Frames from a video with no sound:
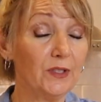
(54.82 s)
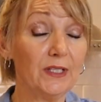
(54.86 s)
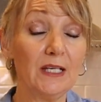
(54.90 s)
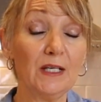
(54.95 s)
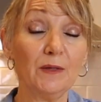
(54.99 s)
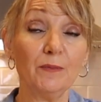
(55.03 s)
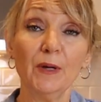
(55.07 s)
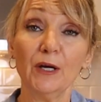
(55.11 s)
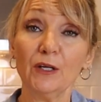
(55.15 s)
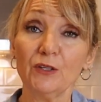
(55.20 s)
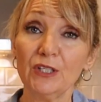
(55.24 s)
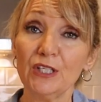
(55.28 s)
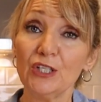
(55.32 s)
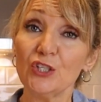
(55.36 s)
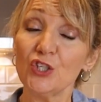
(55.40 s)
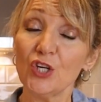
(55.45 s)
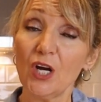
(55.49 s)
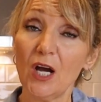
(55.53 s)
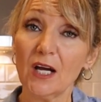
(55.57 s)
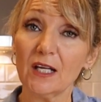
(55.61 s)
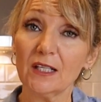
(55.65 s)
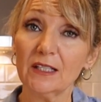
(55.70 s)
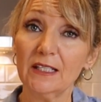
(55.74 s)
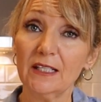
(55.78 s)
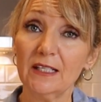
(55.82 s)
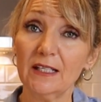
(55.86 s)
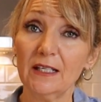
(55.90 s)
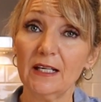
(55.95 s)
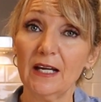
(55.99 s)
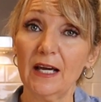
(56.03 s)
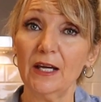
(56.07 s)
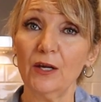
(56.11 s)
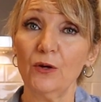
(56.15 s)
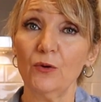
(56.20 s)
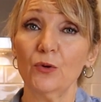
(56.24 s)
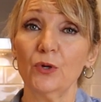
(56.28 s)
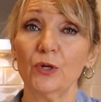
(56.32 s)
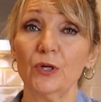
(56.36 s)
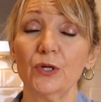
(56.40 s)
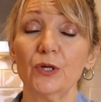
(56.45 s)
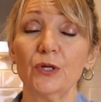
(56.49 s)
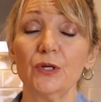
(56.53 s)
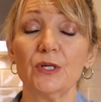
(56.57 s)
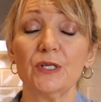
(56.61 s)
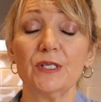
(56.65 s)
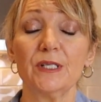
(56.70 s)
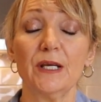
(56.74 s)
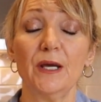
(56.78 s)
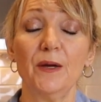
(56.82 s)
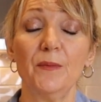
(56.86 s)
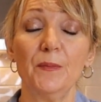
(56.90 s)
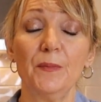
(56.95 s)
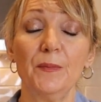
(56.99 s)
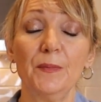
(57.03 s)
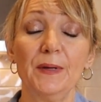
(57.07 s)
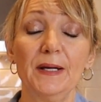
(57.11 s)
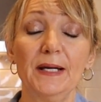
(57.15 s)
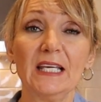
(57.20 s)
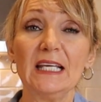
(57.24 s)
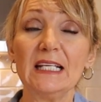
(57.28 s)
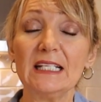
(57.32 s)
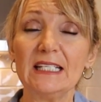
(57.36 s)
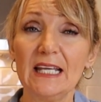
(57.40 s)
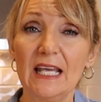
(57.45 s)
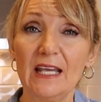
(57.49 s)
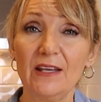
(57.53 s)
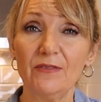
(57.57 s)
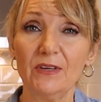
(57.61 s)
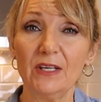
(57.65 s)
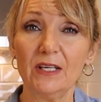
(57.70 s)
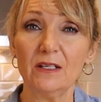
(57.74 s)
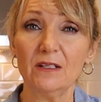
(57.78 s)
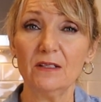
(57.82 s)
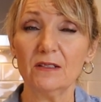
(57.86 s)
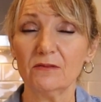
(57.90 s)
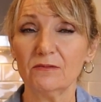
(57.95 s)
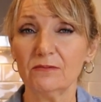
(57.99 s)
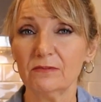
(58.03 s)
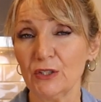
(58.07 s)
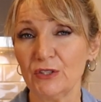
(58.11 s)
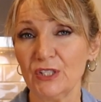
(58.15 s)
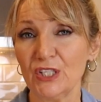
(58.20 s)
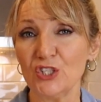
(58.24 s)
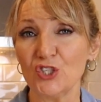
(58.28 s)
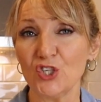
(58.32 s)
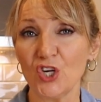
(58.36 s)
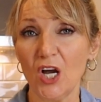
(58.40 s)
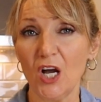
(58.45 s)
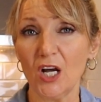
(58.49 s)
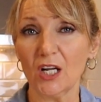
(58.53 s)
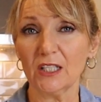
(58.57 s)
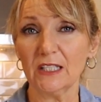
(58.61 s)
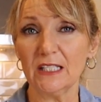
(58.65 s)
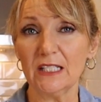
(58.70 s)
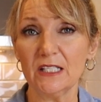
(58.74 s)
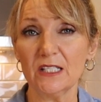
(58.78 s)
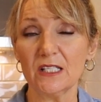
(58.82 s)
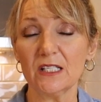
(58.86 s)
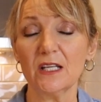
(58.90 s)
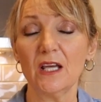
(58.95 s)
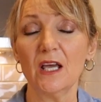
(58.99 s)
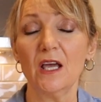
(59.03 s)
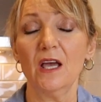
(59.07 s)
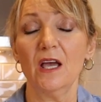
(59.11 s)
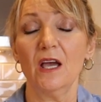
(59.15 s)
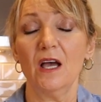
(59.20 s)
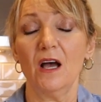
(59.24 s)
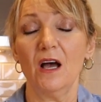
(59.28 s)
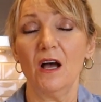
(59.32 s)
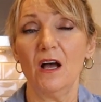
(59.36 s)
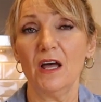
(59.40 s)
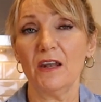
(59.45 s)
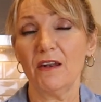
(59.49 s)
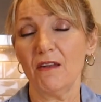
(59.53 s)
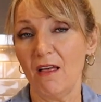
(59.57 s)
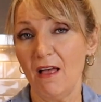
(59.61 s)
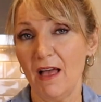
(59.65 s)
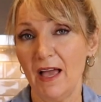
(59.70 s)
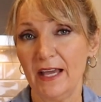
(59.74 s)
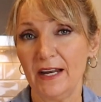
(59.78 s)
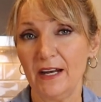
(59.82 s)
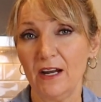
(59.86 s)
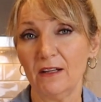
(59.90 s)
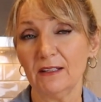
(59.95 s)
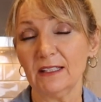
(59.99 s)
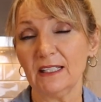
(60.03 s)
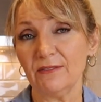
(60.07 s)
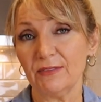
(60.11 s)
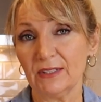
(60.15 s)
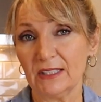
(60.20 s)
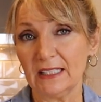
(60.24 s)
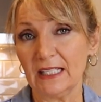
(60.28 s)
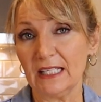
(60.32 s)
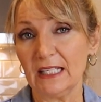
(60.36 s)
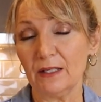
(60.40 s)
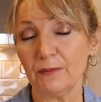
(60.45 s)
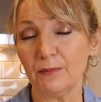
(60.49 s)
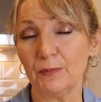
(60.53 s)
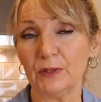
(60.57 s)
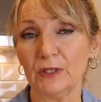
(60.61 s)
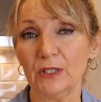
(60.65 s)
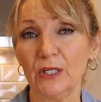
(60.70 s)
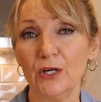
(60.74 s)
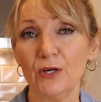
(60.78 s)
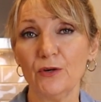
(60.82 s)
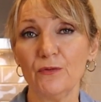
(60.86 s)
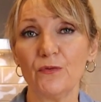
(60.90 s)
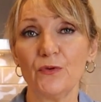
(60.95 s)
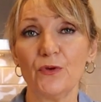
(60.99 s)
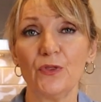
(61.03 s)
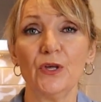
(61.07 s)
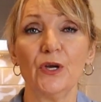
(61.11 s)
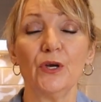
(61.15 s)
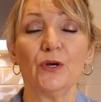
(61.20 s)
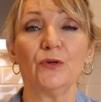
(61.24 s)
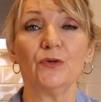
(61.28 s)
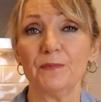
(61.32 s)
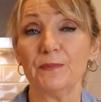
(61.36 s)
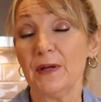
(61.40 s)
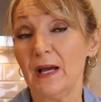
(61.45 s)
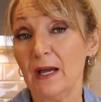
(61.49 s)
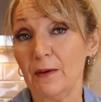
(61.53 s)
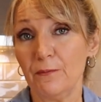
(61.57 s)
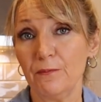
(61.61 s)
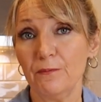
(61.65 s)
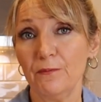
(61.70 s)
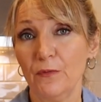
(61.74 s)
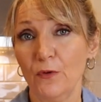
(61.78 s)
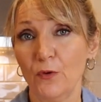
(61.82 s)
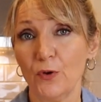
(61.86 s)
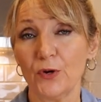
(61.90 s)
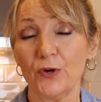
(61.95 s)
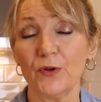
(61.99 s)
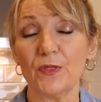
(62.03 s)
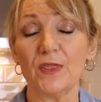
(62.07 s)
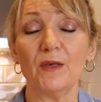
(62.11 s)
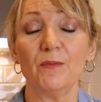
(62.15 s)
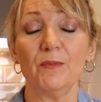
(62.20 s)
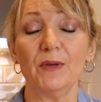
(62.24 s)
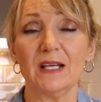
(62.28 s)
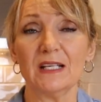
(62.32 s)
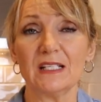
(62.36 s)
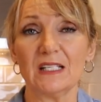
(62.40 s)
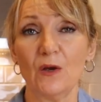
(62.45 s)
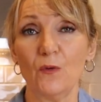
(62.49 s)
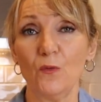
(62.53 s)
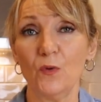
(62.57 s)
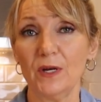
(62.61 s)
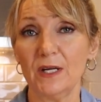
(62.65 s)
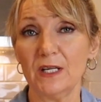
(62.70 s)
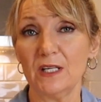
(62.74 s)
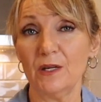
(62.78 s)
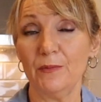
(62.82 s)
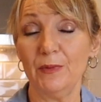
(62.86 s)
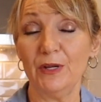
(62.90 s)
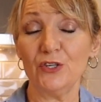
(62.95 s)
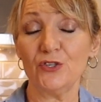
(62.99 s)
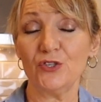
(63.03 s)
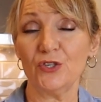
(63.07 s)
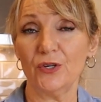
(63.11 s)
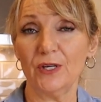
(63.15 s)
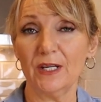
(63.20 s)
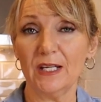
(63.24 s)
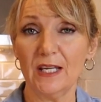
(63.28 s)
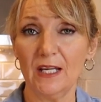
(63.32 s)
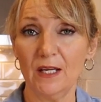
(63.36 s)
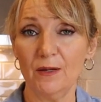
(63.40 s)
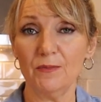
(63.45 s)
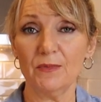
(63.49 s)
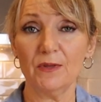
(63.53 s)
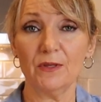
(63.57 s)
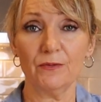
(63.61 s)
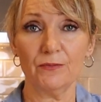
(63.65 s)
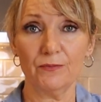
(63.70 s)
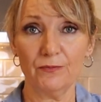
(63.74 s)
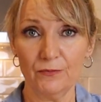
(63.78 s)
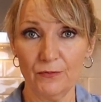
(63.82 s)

need melting chocolate. I ordered some King David melting chocolates online. I'll leave a link below for those. I ordered them because I wanted to make sure to keep the